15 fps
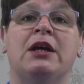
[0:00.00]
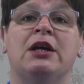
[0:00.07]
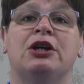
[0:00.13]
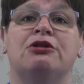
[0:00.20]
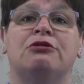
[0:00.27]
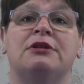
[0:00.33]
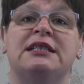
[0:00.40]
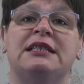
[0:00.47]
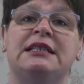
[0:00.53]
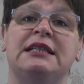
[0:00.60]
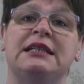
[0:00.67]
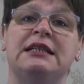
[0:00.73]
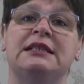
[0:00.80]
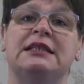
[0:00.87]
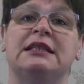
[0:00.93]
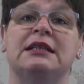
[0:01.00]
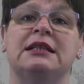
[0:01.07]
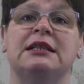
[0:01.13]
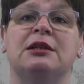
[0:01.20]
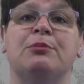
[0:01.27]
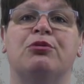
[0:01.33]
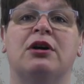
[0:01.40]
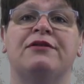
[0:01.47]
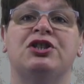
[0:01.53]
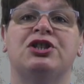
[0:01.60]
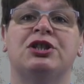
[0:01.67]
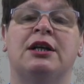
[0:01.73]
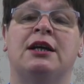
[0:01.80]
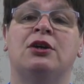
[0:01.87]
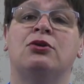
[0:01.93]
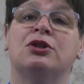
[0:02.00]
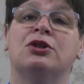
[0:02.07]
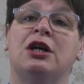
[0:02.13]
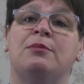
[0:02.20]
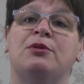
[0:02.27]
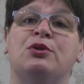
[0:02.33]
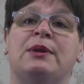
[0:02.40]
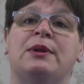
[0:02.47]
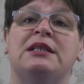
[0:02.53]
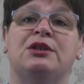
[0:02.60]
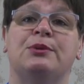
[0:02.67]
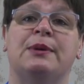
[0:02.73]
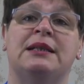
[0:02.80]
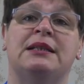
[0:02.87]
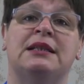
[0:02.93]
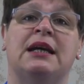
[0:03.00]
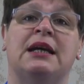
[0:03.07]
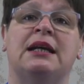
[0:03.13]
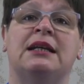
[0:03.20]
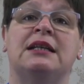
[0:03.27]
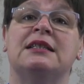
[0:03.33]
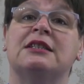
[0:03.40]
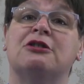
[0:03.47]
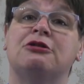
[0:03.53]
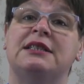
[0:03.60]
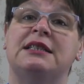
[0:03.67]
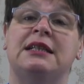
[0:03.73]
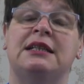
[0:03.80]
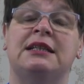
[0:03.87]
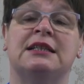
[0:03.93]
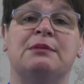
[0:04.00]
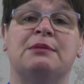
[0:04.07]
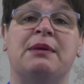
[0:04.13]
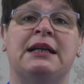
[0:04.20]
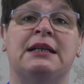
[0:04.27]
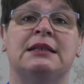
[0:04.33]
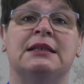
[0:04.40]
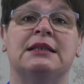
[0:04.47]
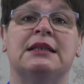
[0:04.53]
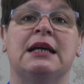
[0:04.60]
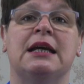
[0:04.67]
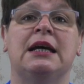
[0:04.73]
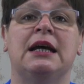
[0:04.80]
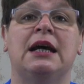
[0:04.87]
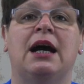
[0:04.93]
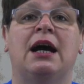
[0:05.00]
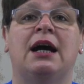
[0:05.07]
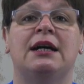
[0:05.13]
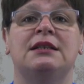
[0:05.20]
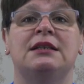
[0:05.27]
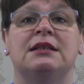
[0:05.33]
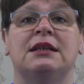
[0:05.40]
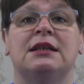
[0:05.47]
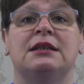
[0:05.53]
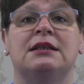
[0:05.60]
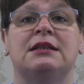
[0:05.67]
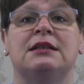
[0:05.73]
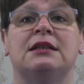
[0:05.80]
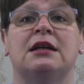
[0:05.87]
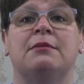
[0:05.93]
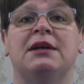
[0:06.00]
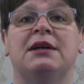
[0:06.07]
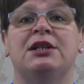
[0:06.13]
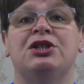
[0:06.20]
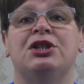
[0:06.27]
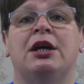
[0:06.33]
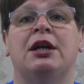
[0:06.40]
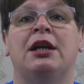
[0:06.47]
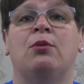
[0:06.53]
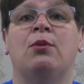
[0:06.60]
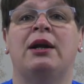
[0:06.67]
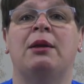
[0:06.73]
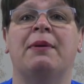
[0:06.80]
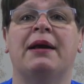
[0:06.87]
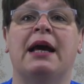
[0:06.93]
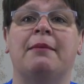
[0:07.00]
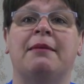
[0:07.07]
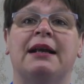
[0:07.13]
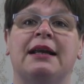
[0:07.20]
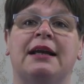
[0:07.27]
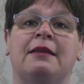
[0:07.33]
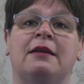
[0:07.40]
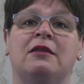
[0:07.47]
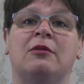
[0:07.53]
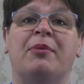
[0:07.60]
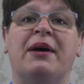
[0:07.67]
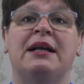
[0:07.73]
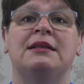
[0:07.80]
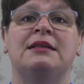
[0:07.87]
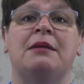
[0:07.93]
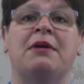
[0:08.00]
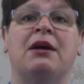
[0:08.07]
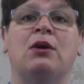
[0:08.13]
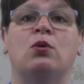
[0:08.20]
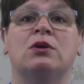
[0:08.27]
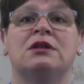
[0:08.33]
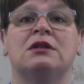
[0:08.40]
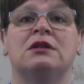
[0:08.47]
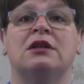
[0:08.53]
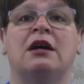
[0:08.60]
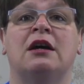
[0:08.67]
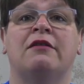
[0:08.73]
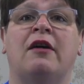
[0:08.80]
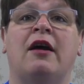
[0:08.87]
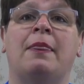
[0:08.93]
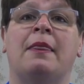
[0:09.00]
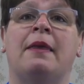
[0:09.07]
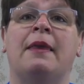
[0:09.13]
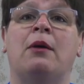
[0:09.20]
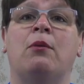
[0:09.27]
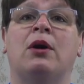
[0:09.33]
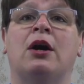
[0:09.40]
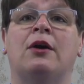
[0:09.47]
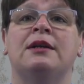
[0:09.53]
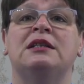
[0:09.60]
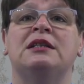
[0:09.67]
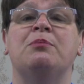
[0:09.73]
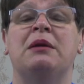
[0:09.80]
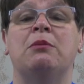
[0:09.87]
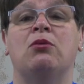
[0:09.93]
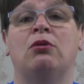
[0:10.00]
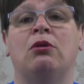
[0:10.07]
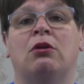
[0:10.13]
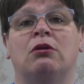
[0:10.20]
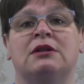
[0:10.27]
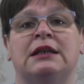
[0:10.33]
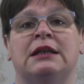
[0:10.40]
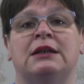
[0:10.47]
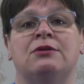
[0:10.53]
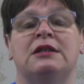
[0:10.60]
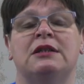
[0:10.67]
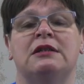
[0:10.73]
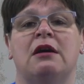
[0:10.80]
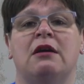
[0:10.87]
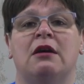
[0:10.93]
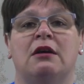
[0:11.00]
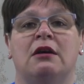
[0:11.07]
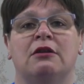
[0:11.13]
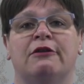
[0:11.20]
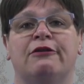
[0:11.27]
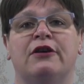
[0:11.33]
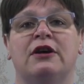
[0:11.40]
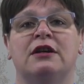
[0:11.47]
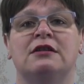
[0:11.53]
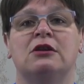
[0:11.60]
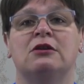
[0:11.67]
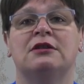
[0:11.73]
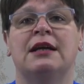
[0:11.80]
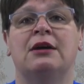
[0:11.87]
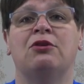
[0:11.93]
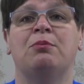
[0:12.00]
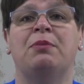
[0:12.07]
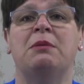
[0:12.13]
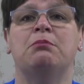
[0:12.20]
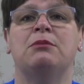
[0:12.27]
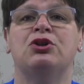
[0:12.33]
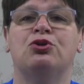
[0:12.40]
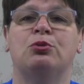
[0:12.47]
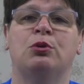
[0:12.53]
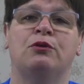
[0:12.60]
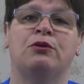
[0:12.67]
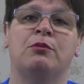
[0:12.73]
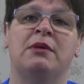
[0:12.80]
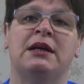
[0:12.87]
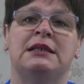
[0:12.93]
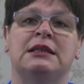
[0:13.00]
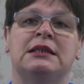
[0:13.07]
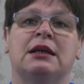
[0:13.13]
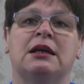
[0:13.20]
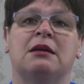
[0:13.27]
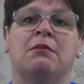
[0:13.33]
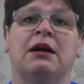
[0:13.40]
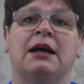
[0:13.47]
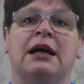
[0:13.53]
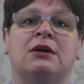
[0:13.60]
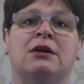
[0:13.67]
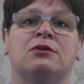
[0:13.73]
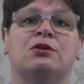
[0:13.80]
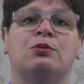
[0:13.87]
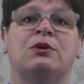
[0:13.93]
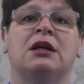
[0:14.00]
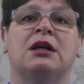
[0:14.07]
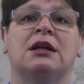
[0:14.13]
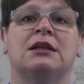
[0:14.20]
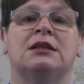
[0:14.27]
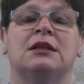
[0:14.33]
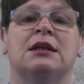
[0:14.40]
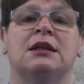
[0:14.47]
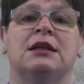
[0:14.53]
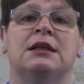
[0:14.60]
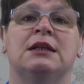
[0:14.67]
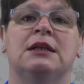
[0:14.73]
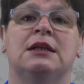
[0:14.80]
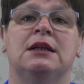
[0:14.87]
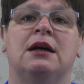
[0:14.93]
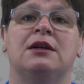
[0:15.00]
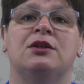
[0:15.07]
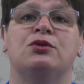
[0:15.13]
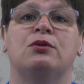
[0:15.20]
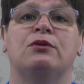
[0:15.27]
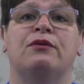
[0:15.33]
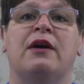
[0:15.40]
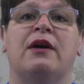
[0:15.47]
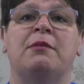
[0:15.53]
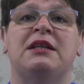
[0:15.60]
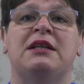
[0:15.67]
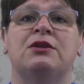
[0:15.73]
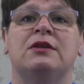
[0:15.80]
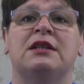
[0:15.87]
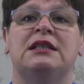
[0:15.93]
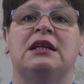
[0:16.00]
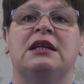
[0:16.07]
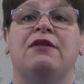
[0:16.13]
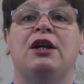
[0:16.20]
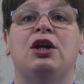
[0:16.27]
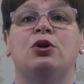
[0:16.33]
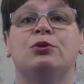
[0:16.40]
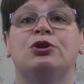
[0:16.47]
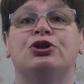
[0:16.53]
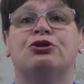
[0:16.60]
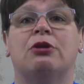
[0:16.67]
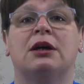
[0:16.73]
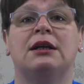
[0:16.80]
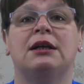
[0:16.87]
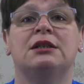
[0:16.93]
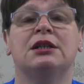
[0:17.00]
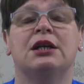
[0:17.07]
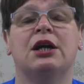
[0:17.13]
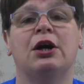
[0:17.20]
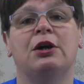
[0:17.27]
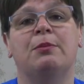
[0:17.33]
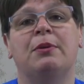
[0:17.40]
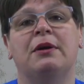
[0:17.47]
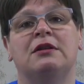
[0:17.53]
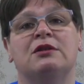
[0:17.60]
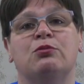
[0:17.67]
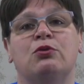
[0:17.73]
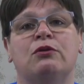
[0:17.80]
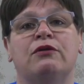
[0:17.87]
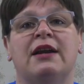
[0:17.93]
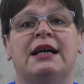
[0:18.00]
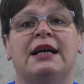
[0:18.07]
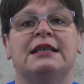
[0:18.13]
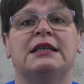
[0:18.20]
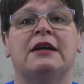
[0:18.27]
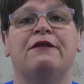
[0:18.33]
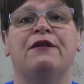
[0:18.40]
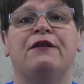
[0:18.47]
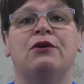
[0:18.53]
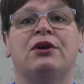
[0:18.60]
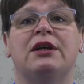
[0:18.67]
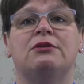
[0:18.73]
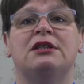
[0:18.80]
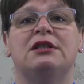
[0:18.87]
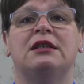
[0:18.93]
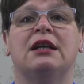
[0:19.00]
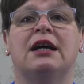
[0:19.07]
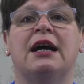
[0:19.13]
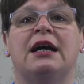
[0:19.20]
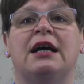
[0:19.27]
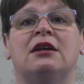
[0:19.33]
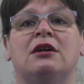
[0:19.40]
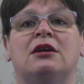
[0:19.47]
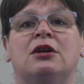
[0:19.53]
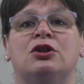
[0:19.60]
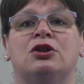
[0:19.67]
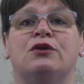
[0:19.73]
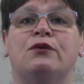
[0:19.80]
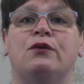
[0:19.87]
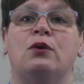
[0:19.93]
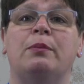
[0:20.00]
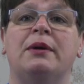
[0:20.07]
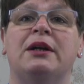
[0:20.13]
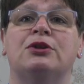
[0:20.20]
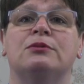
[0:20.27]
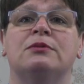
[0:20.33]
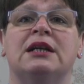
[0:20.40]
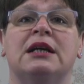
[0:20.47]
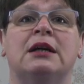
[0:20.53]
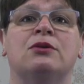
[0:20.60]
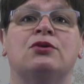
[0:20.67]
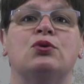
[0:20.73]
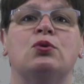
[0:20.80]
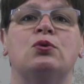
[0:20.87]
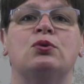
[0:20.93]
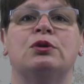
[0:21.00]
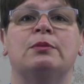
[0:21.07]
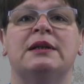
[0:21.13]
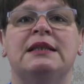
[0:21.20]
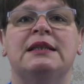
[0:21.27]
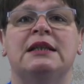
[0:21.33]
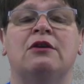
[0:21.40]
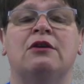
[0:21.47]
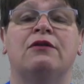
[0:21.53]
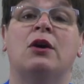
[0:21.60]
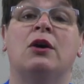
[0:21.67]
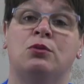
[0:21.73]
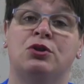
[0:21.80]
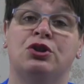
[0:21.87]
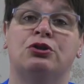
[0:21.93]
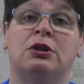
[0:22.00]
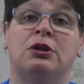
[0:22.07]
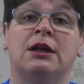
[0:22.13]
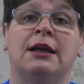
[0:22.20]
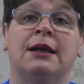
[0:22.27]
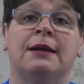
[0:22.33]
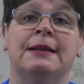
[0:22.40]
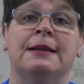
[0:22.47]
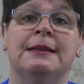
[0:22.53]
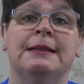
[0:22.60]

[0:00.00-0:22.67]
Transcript: Christine started a private journey in October 2020, and as Christine explains, I decided to start my journey when it became clear that the pandemic wasn't over and that there were going to be more lockdowns. The first lockdown had been miserable for me, stuck in my house with the clutter. I saw families on the TV who were struggling to cope in small flats, and I felt guilty that I had a large 4-bedroomed house all to myself and was struggling.